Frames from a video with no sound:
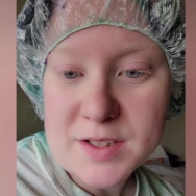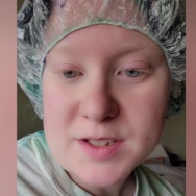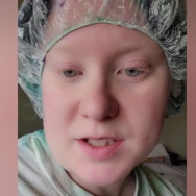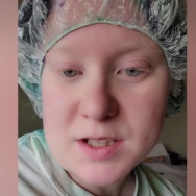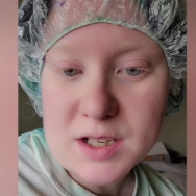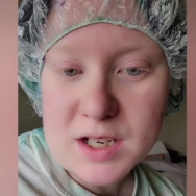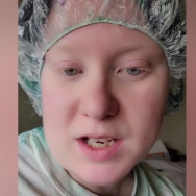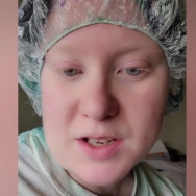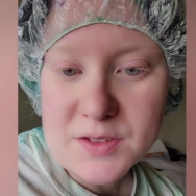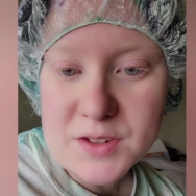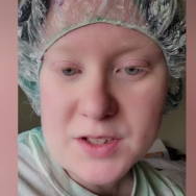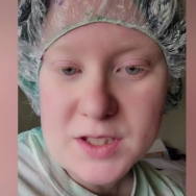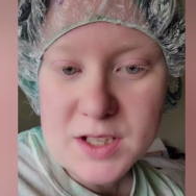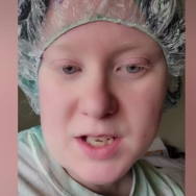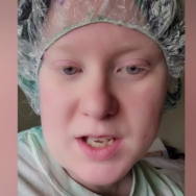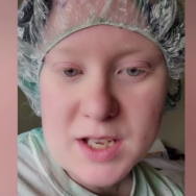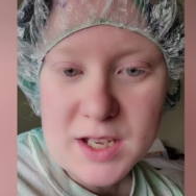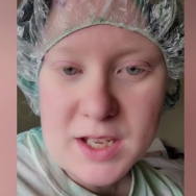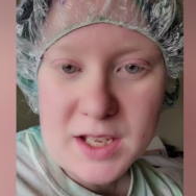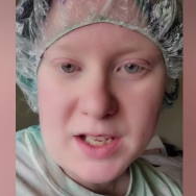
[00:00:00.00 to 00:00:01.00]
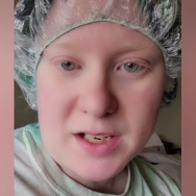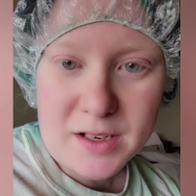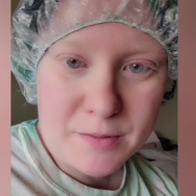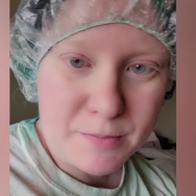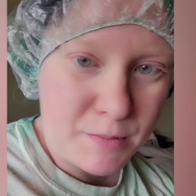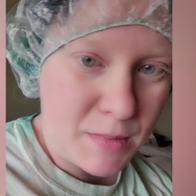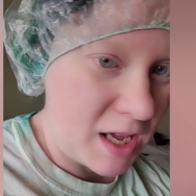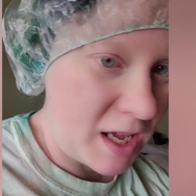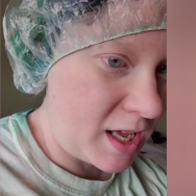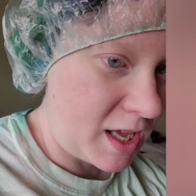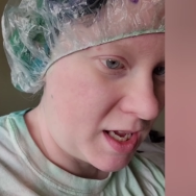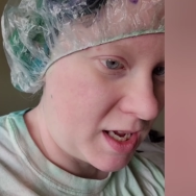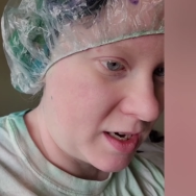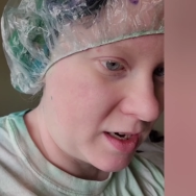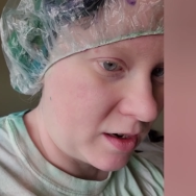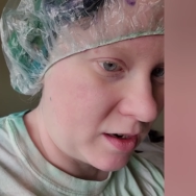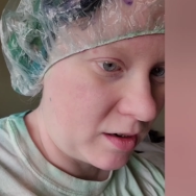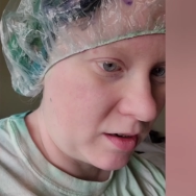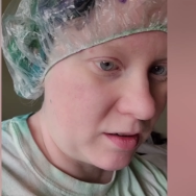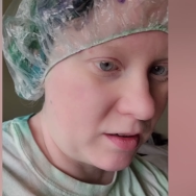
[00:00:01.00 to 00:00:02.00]
so I got the dye in my
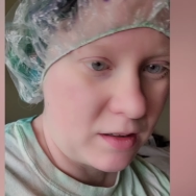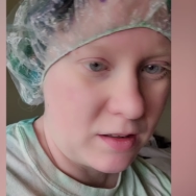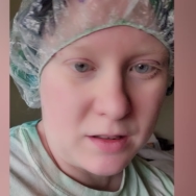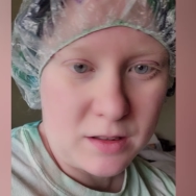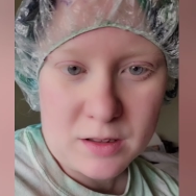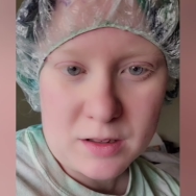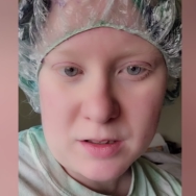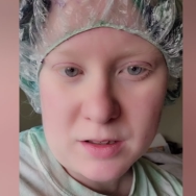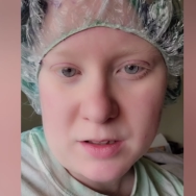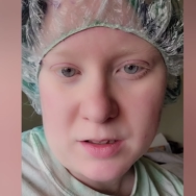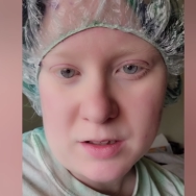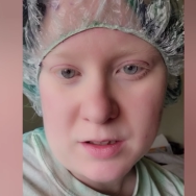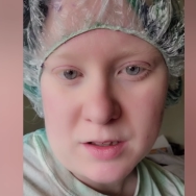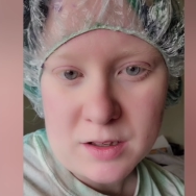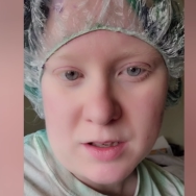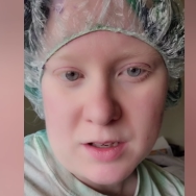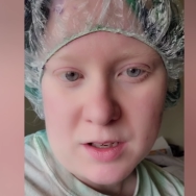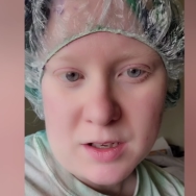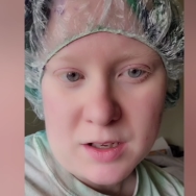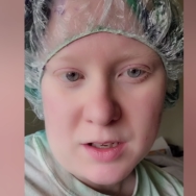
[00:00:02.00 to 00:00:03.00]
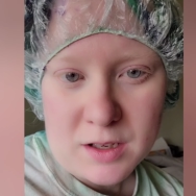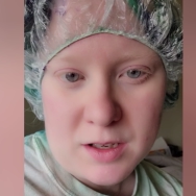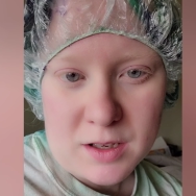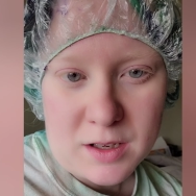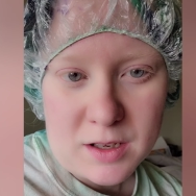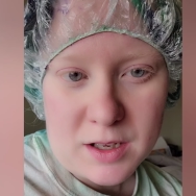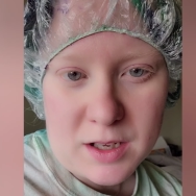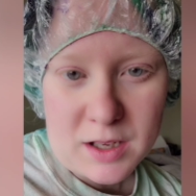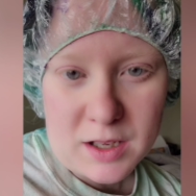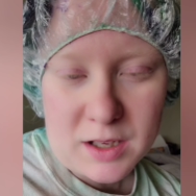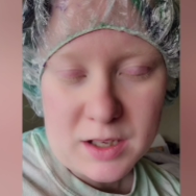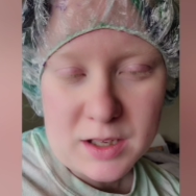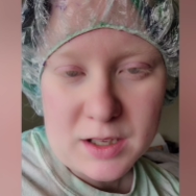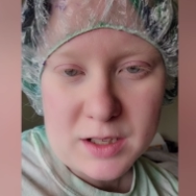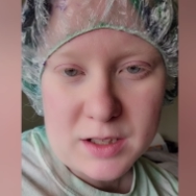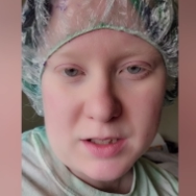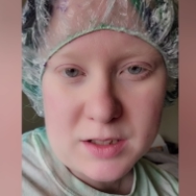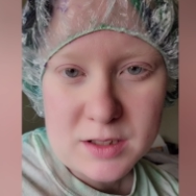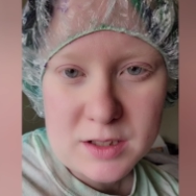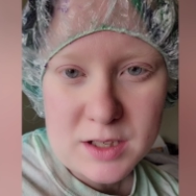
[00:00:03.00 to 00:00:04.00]
hair
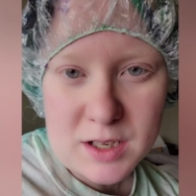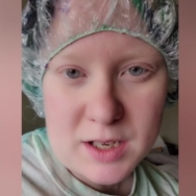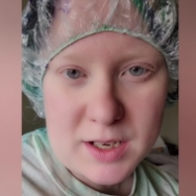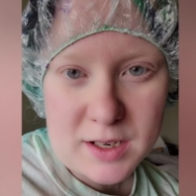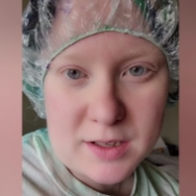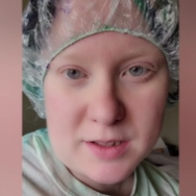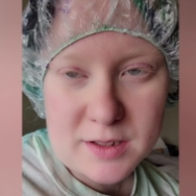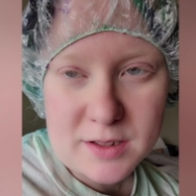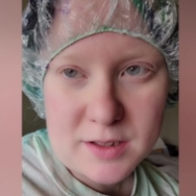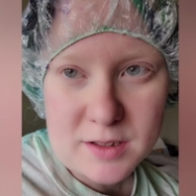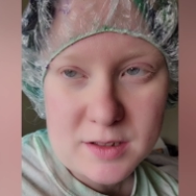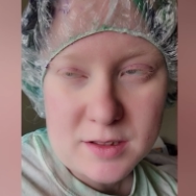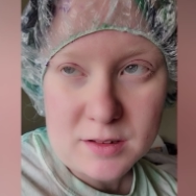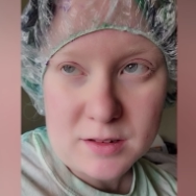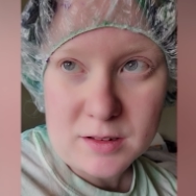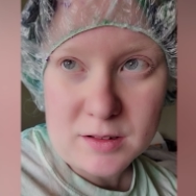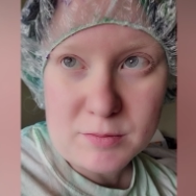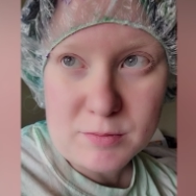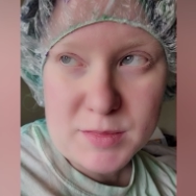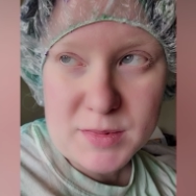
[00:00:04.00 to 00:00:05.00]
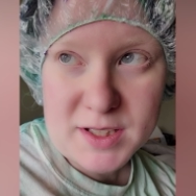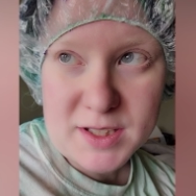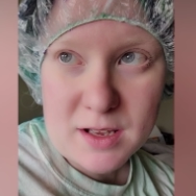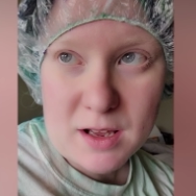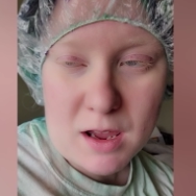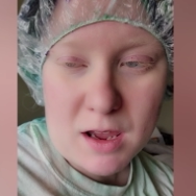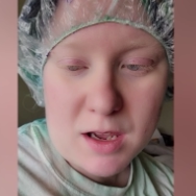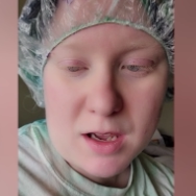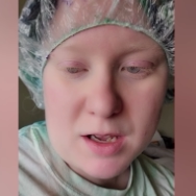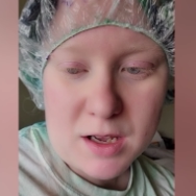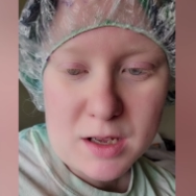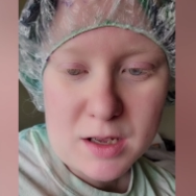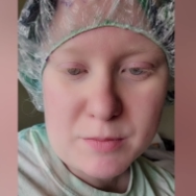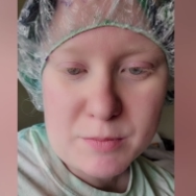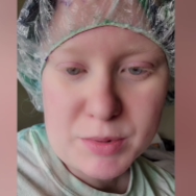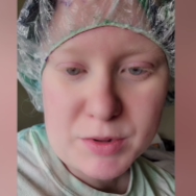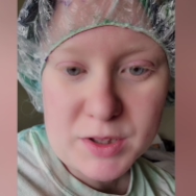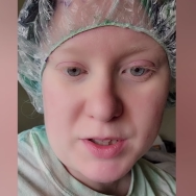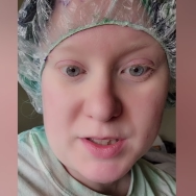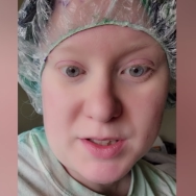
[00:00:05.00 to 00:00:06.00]
and had a mishap.
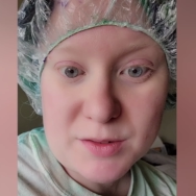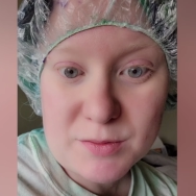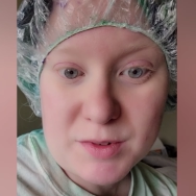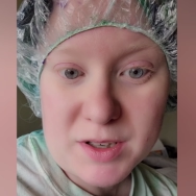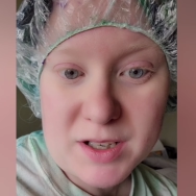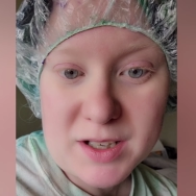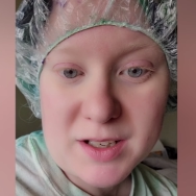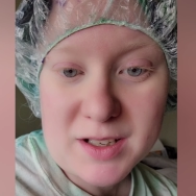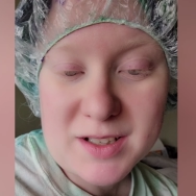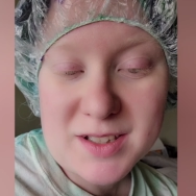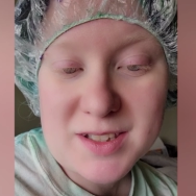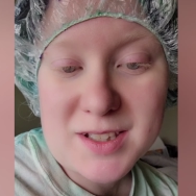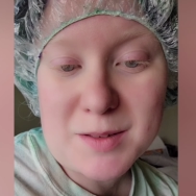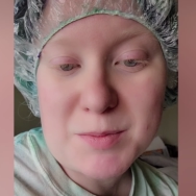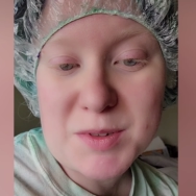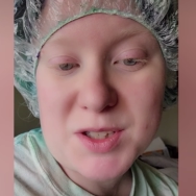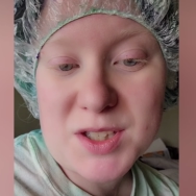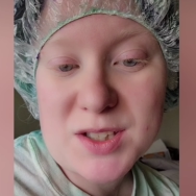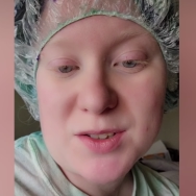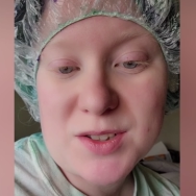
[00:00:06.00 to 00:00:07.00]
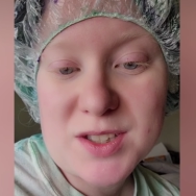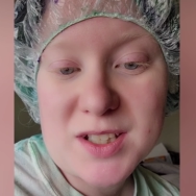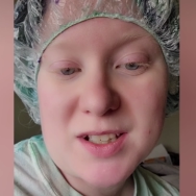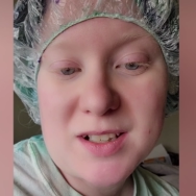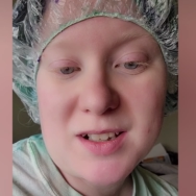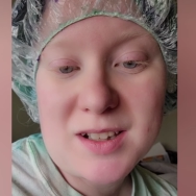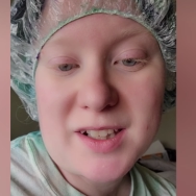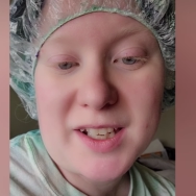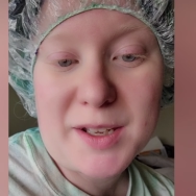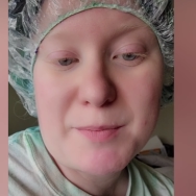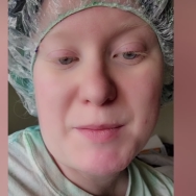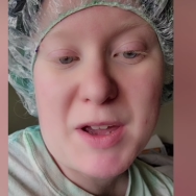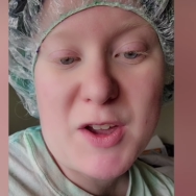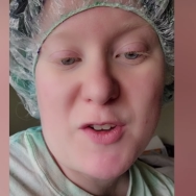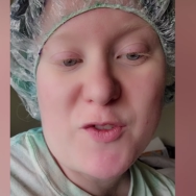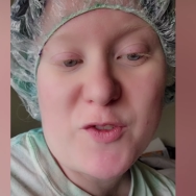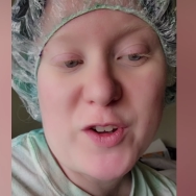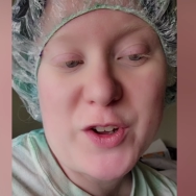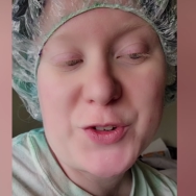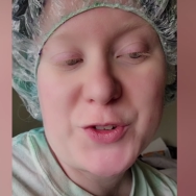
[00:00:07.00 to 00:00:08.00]
That's why I stopped so suddenly. My
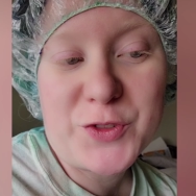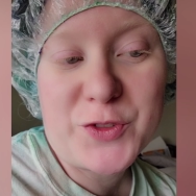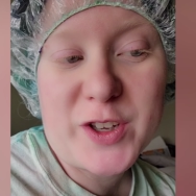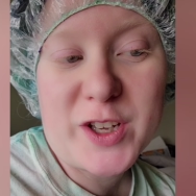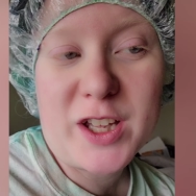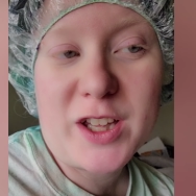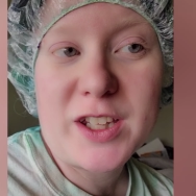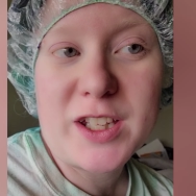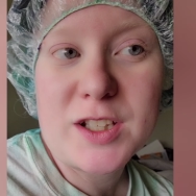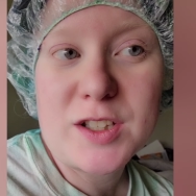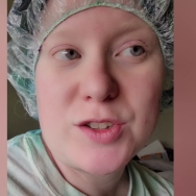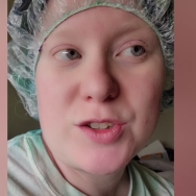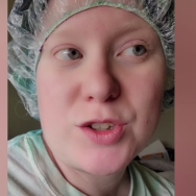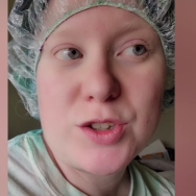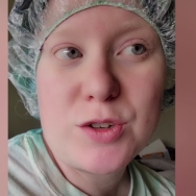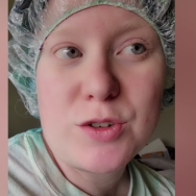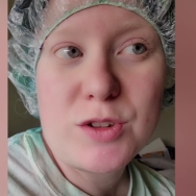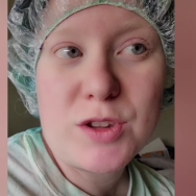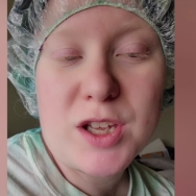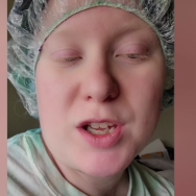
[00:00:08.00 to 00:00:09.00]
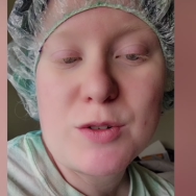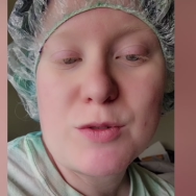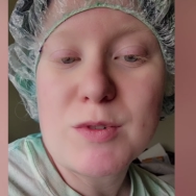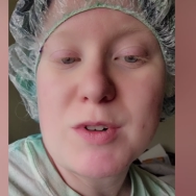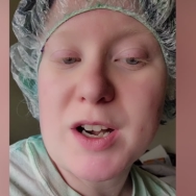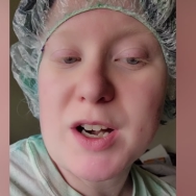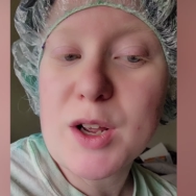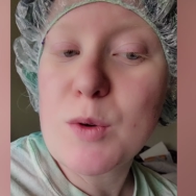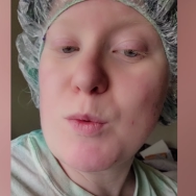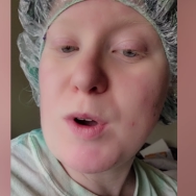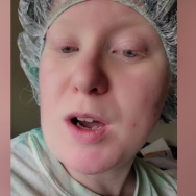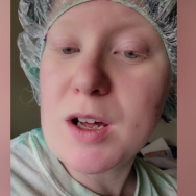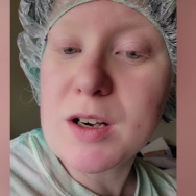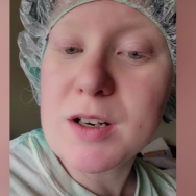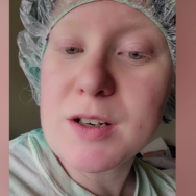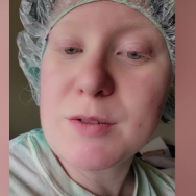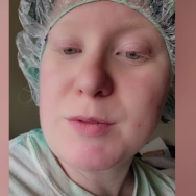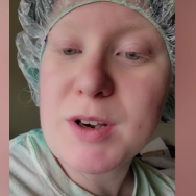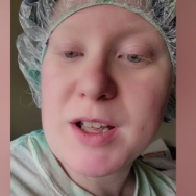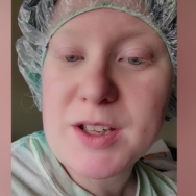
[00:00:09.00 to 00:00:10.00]
phone fell into the running
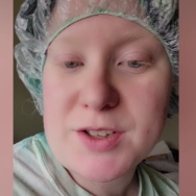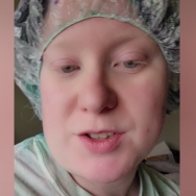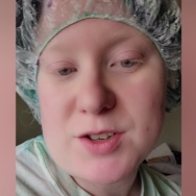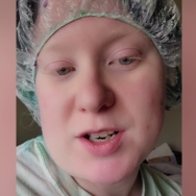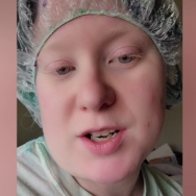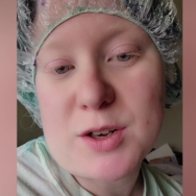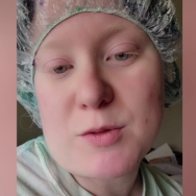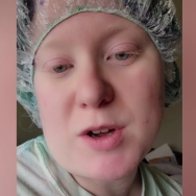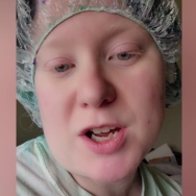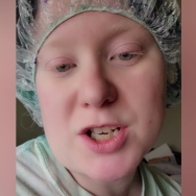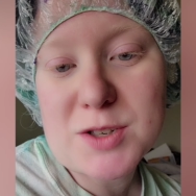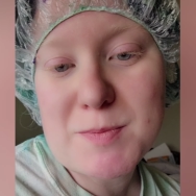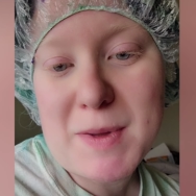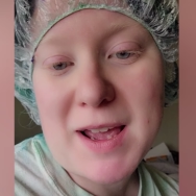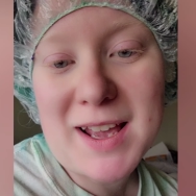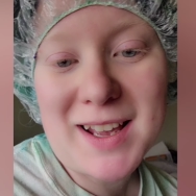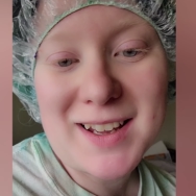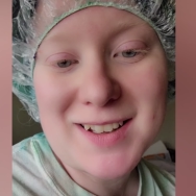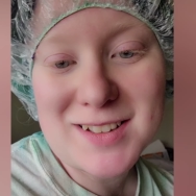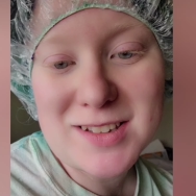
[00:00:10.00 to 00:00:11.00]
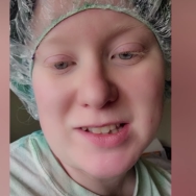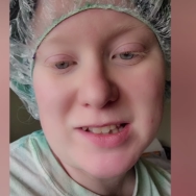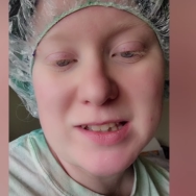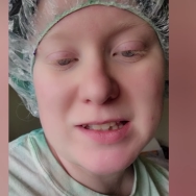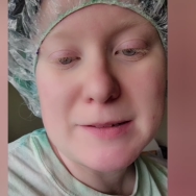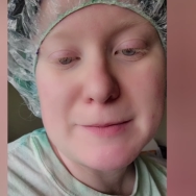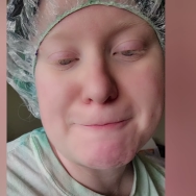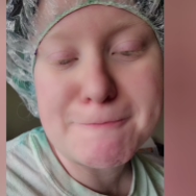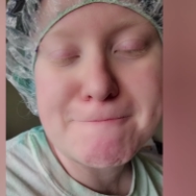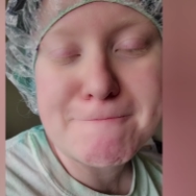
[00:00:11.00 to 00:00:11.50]
water while I was trying to wash my hands.